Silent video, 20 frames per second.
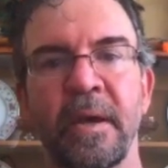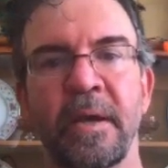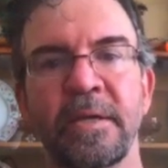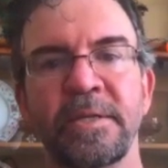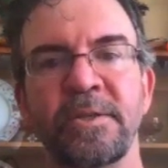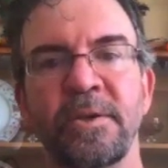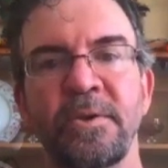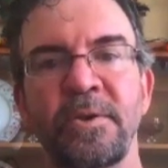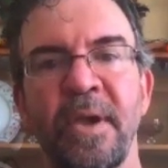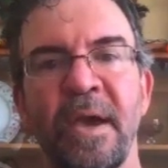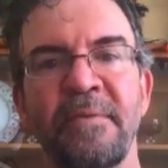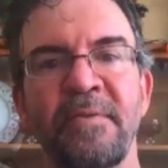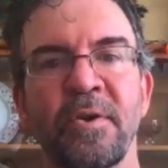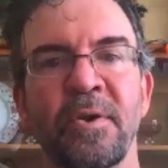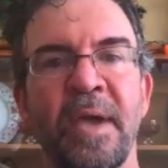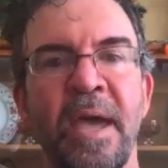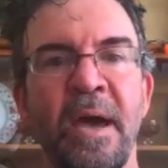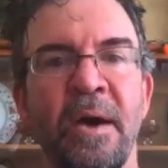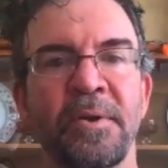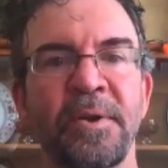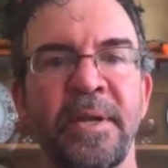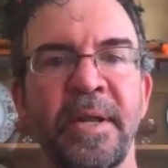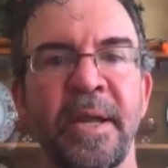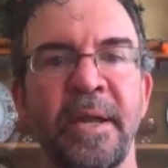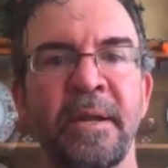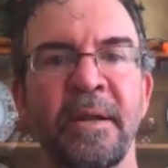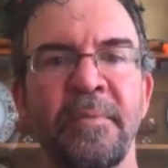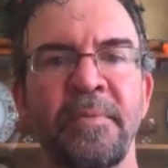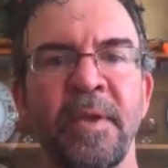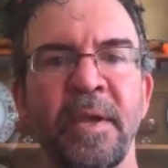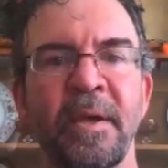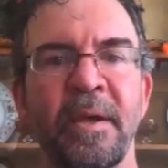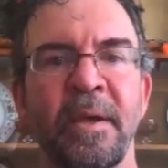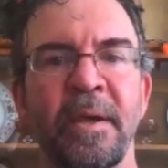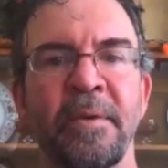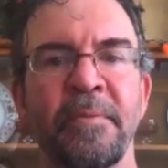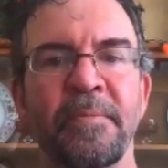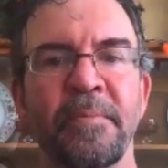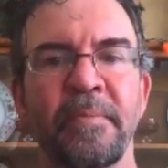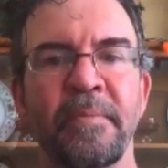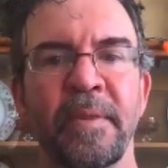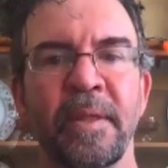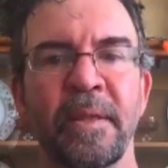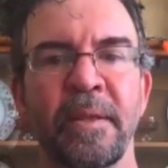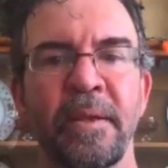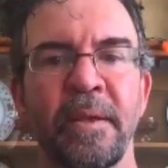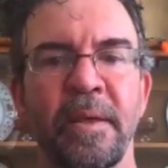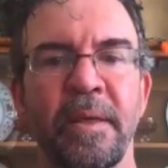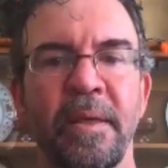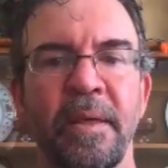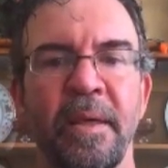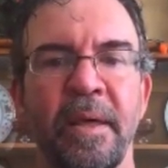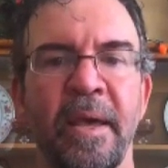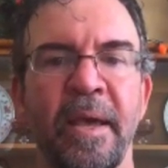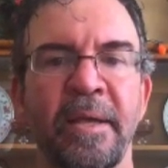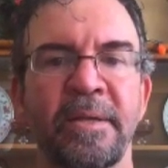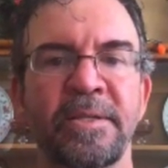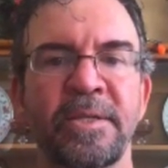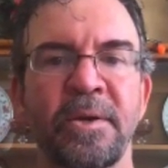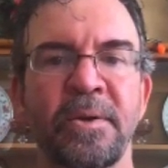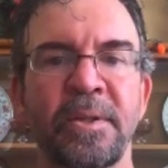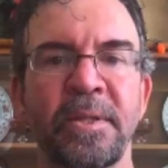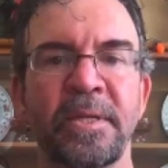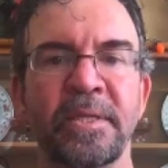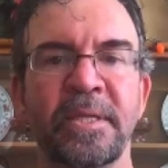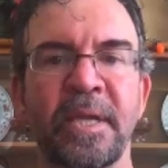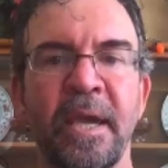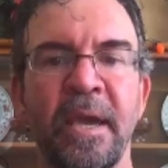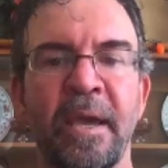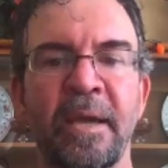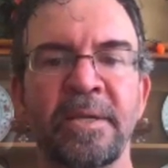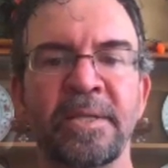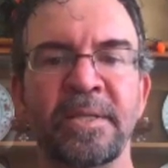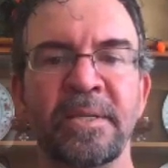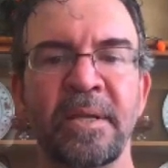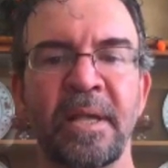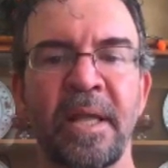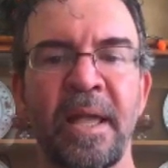So you have your count data, and so in this case